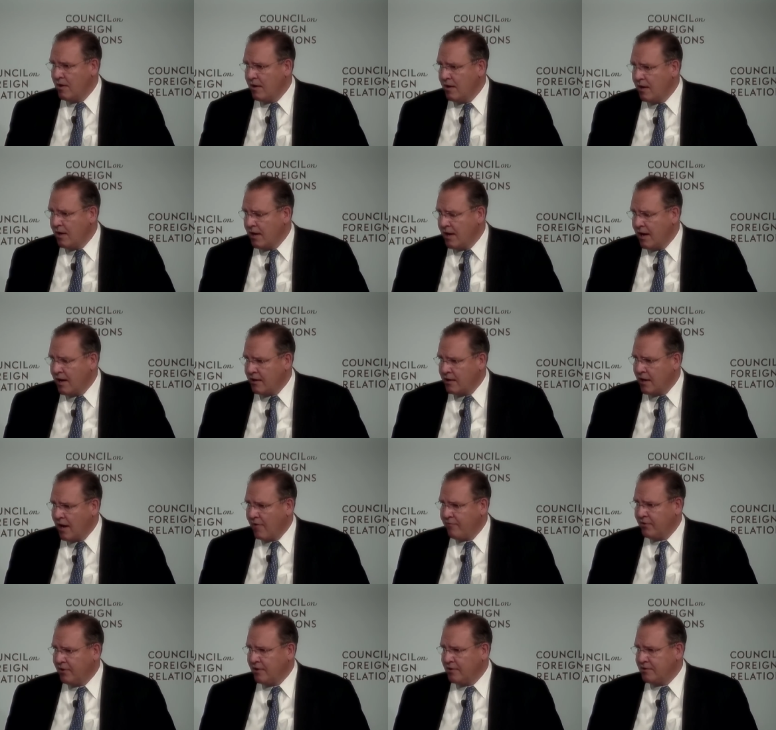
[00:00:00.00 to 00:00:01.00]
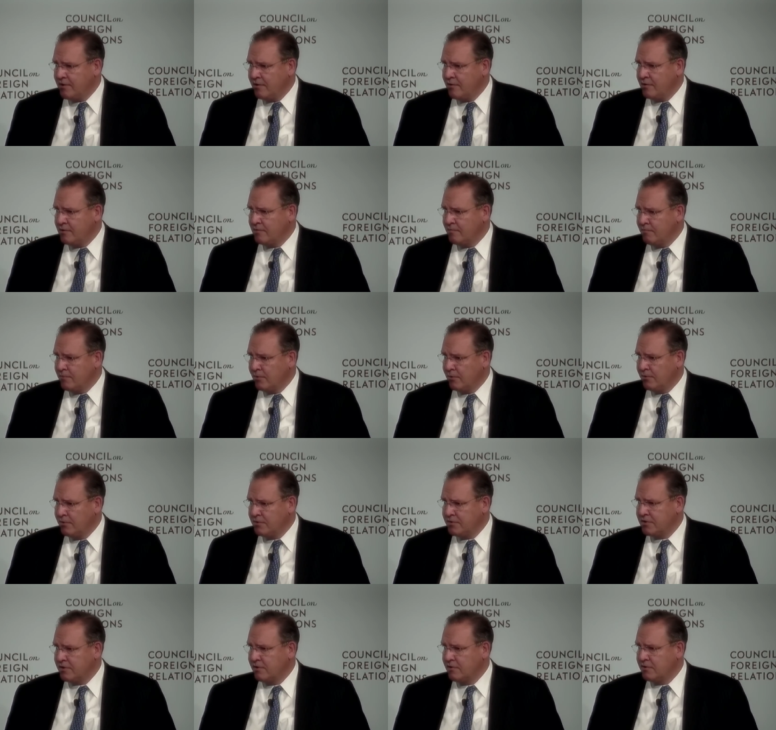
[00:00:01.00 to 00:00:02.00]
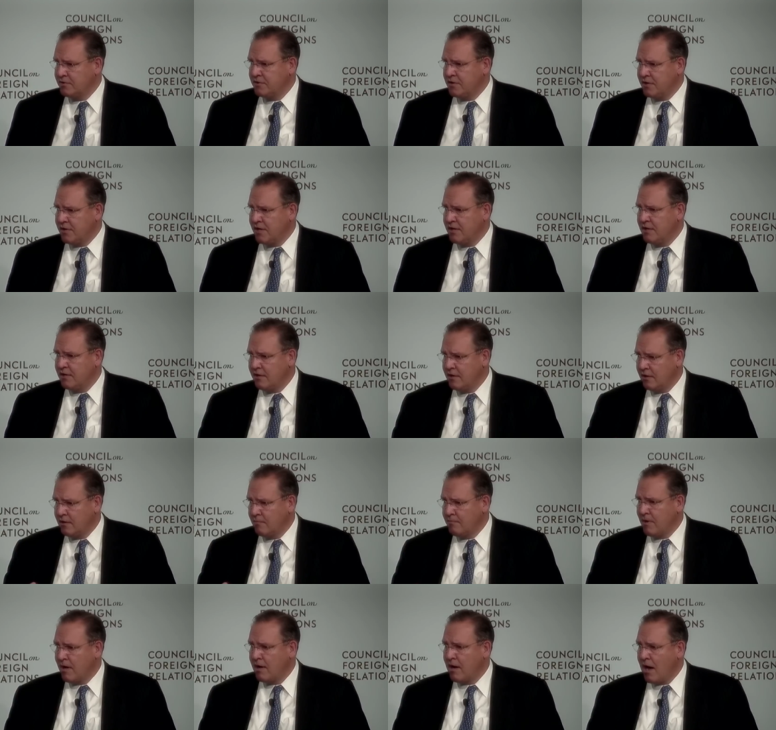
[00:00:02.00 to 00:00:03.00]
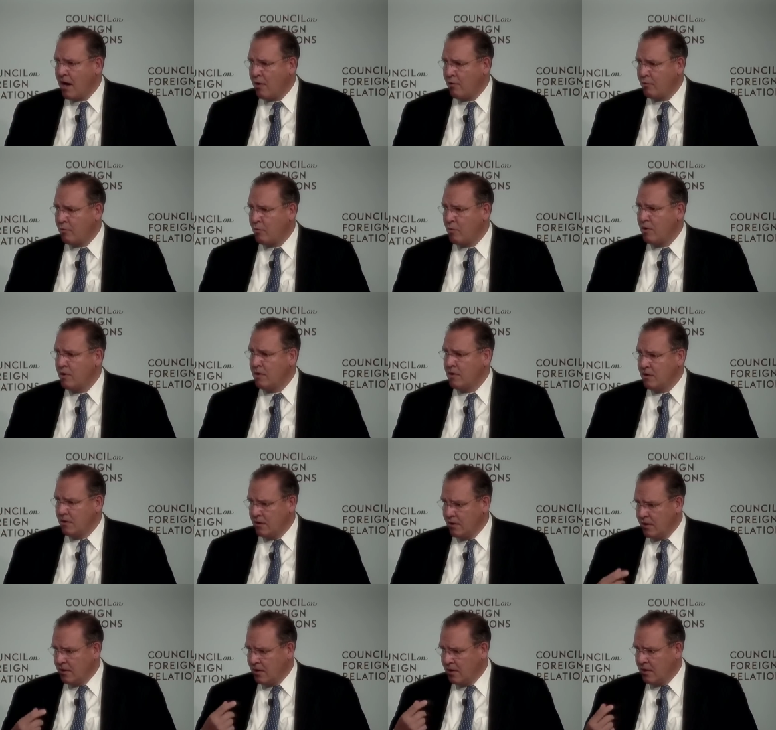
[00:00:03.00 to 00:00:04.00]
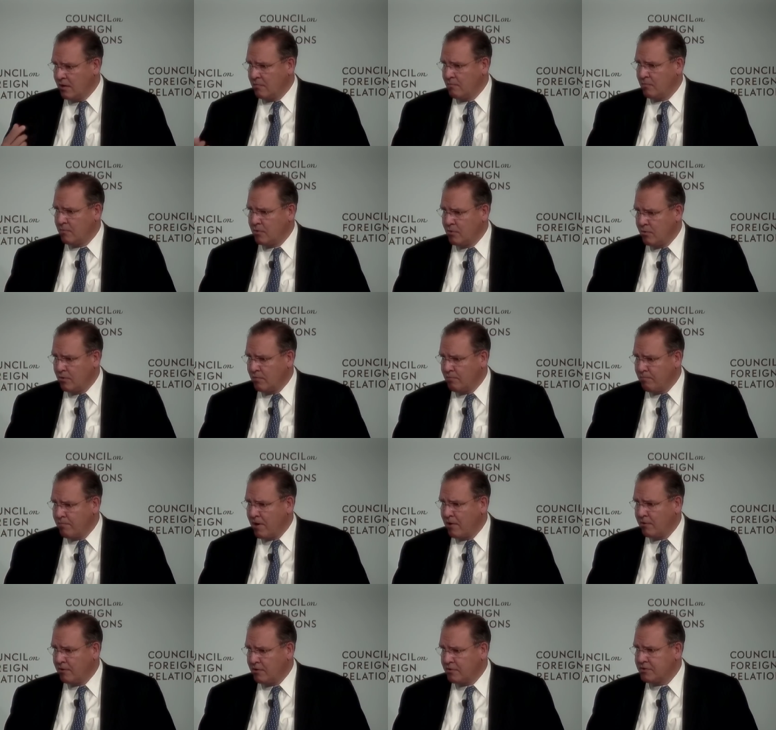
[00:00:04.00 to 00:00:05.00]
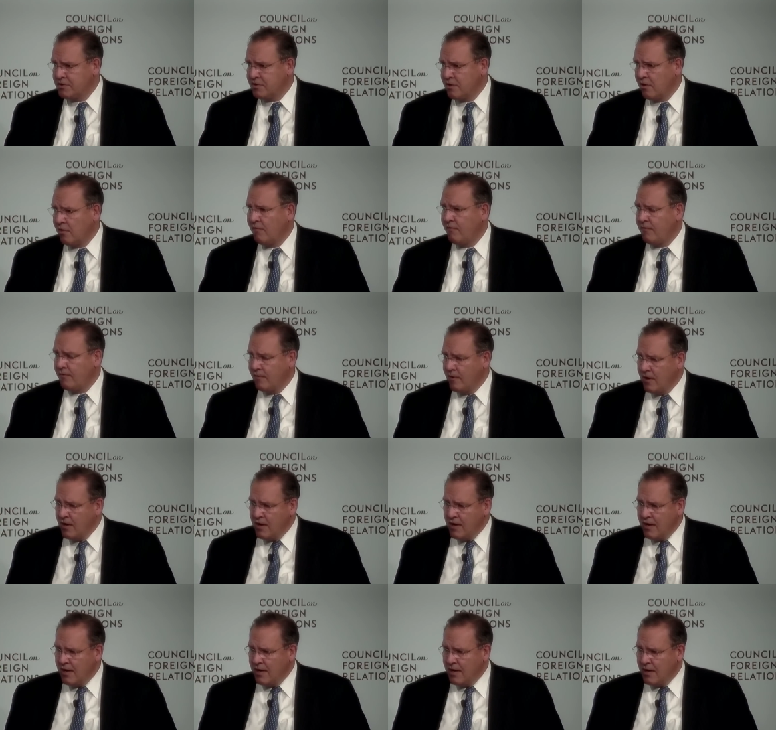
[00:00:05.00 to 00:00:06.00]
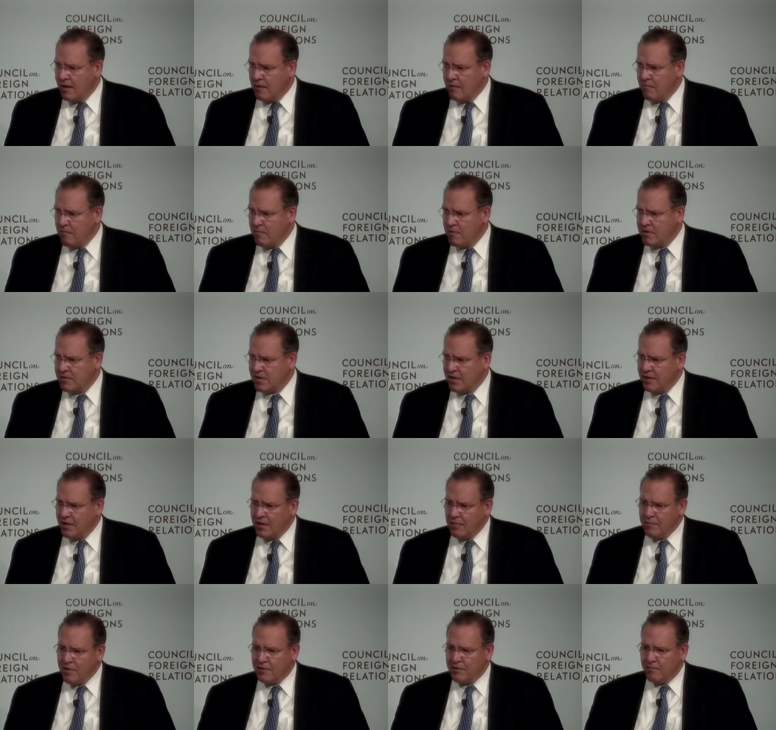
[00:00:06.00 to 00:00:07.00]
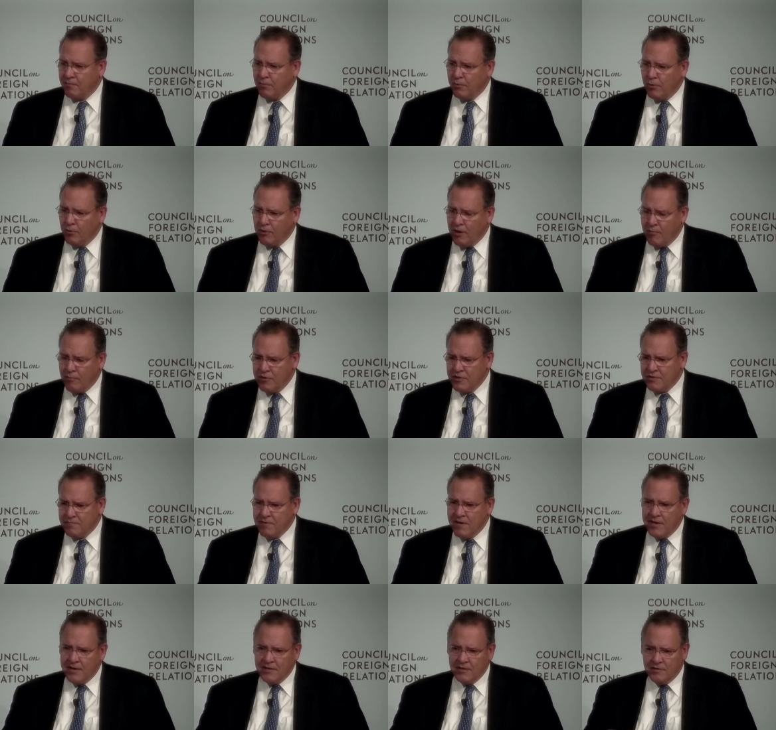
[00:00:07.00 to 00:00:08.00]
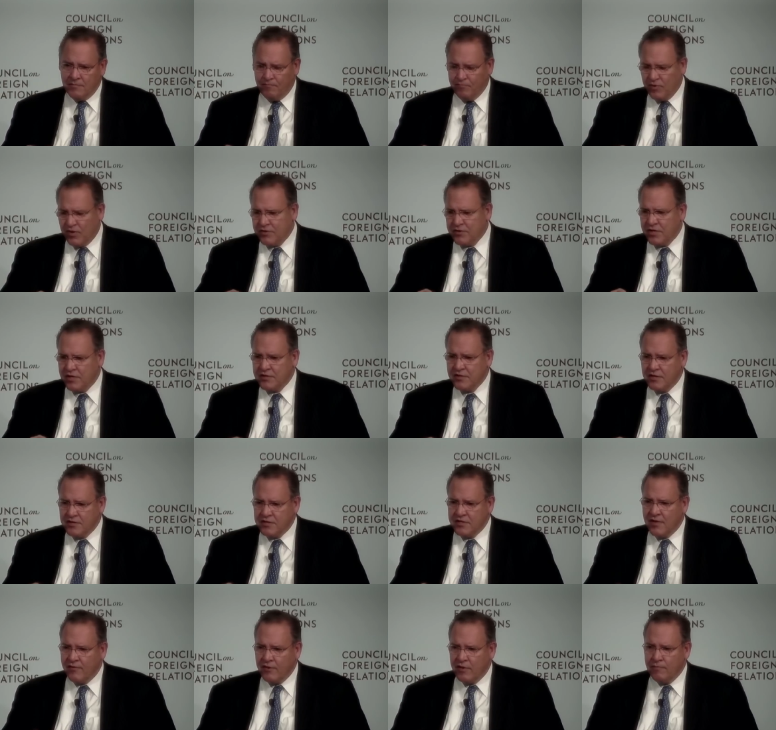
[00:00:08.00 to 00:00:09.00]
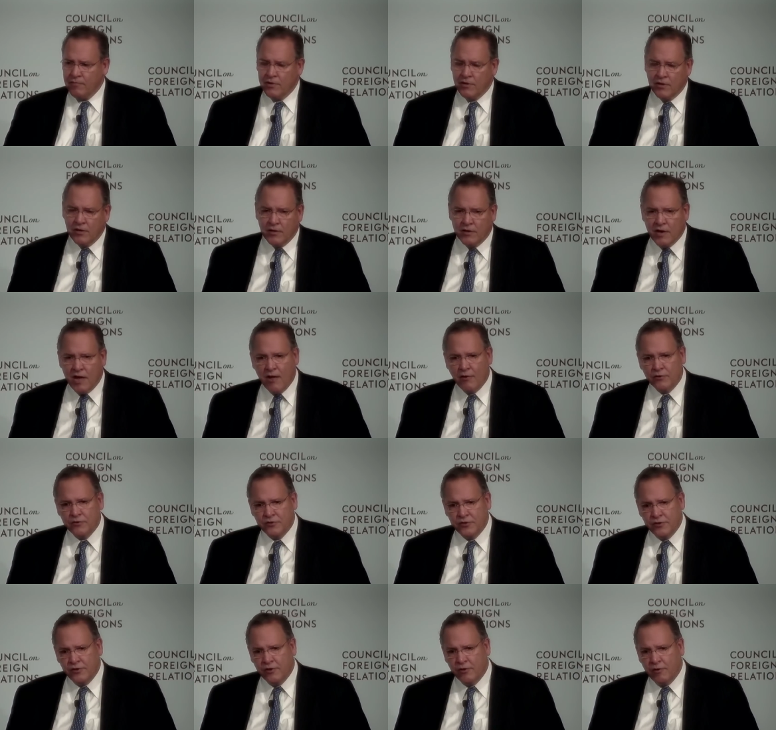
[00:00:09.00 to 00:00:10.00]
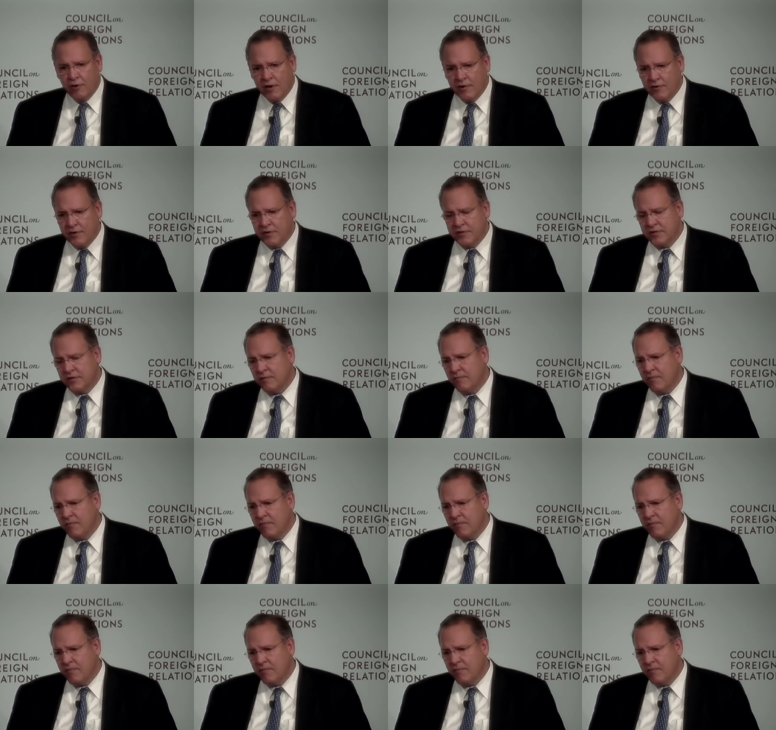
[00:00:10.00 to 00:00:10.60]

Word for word: And you have to continue to build those skills. You need to think about how uh, you can better yourself. Uh, as I think about the program, we spend sixty to seventy million dollars a year on this.